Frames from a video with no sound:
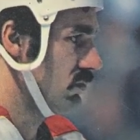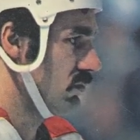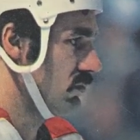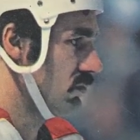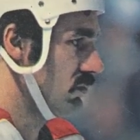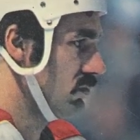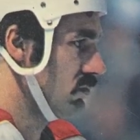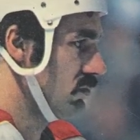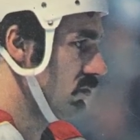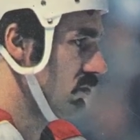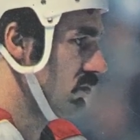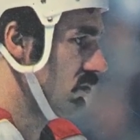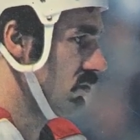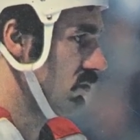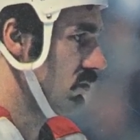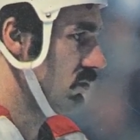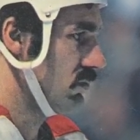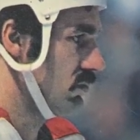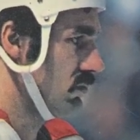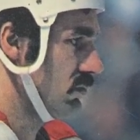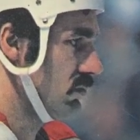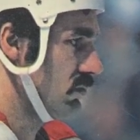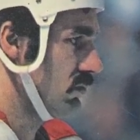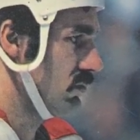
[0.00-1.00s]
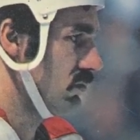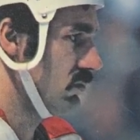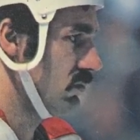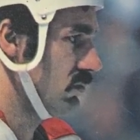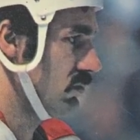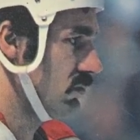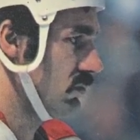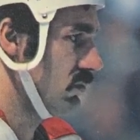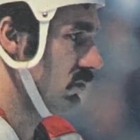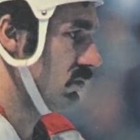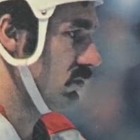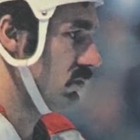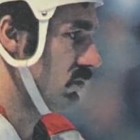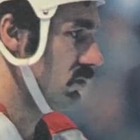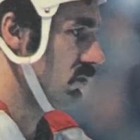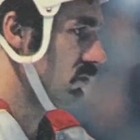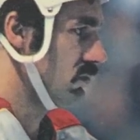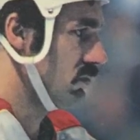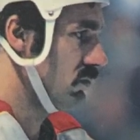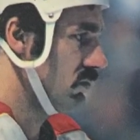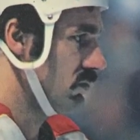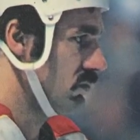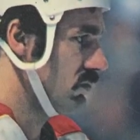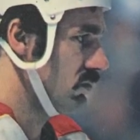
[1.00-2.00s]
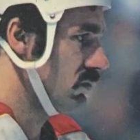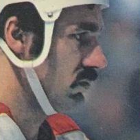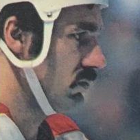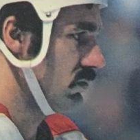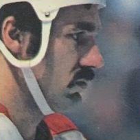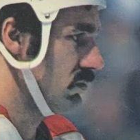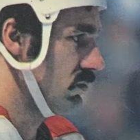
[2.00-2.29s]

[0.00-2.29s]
maybe 70.